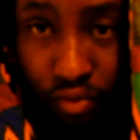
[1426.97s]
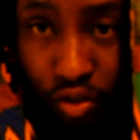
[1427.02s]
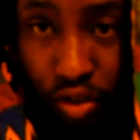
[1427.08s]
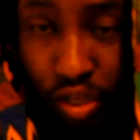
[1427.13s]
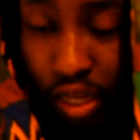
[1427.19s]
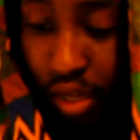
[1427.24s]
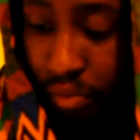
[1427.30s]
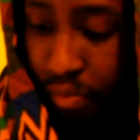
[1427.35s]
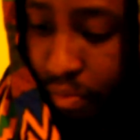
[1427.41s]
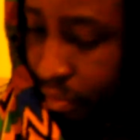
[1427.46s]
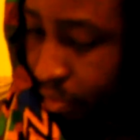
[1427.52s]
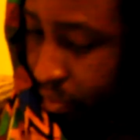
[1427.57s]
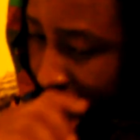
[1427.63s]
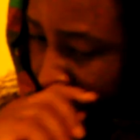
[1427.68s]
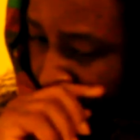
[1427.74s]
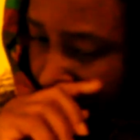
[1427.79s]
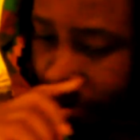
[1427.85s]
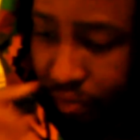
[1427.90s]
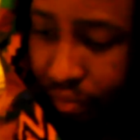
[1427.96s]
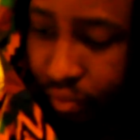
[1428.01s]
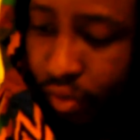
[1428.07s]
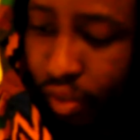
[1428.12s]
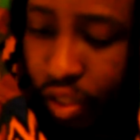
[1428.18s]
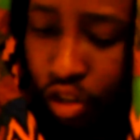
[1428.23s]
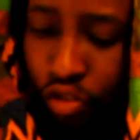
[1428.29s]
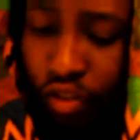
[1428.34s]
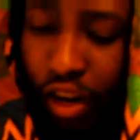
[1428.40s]
Okay,
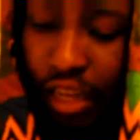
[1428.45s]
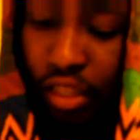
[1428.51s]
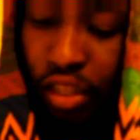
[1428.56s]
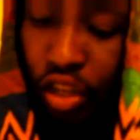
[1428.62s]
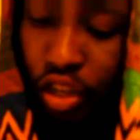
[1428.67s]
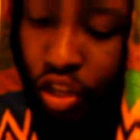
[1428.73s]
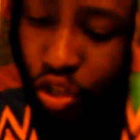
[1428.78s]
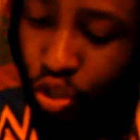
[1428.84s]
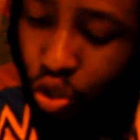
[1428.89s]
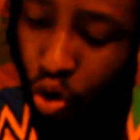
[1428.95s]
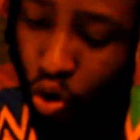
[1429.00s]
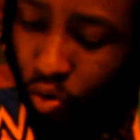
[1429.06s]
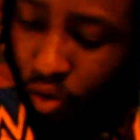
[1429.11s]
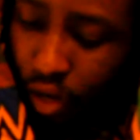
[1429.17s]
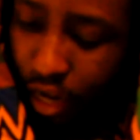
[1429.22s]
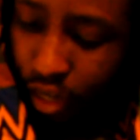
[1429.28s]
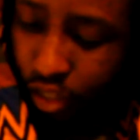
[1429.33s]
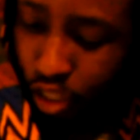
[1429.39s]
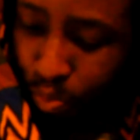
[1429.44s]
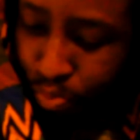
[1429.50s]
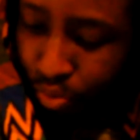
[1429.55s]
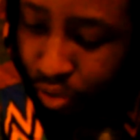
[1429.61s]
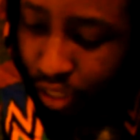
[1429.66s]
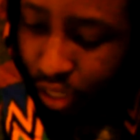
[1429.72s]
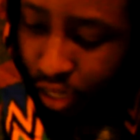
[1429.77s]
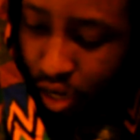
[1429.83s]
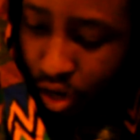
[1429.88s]
right, so I'll just
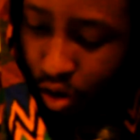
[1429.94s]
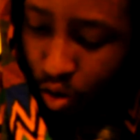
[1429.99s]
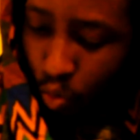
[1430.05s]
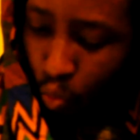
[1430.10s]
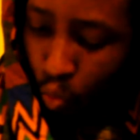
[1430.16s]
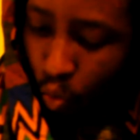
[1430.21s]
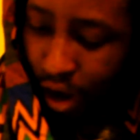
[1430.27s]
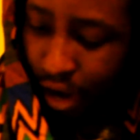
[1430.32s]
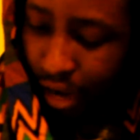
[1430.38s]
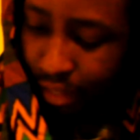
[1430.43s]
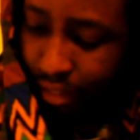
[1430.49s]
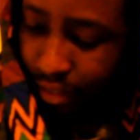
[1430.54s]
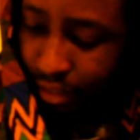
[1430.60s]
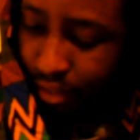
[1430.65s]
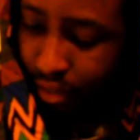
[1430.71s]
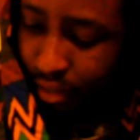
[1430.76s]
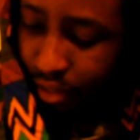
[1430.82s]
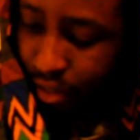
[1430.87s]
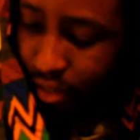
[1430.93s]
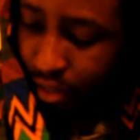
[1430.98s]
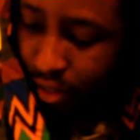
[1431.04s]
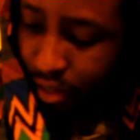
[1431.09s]
put here white